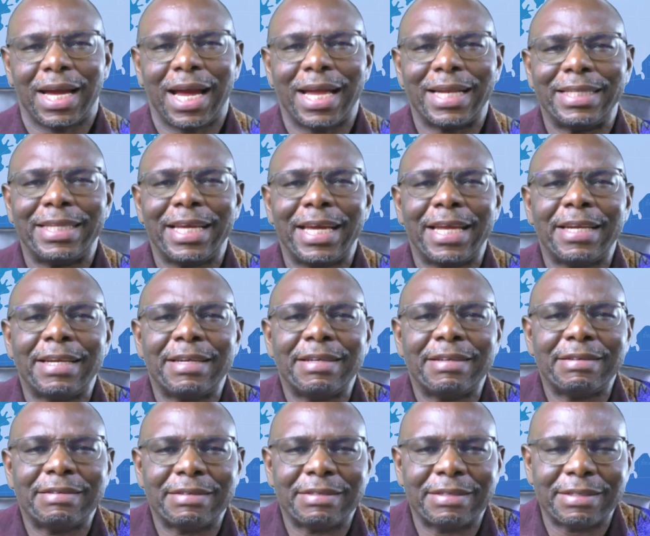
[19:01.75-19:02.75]
And
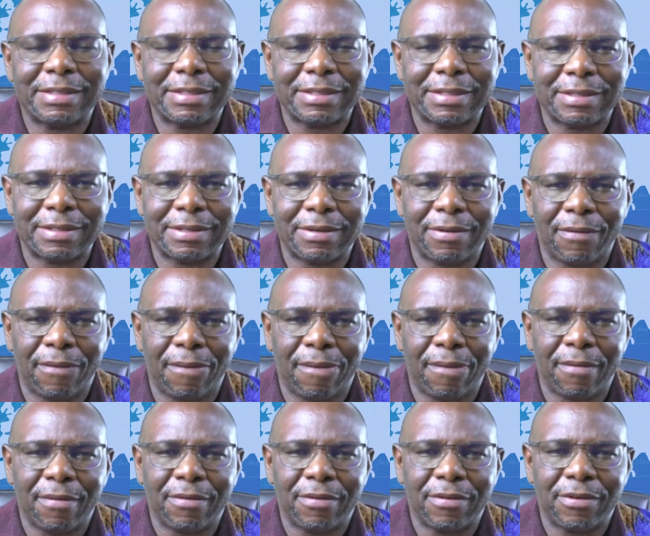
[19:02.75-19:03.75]
then
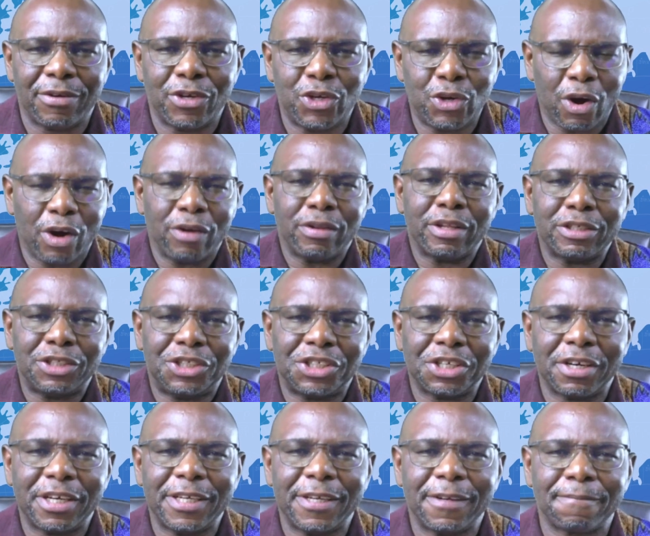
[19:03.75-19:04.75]
you're on the
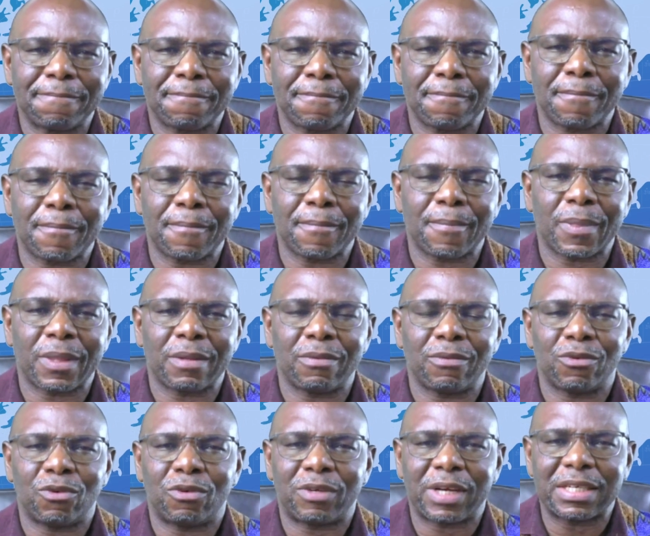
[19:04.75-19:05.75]
journey
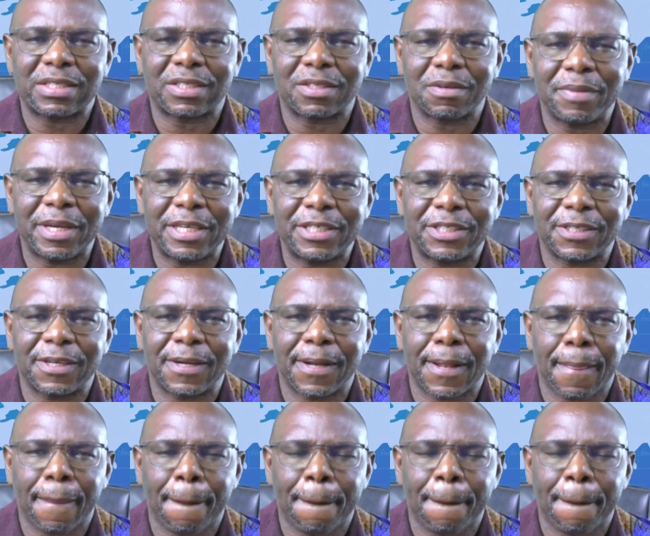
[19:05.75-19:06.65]
to transformation.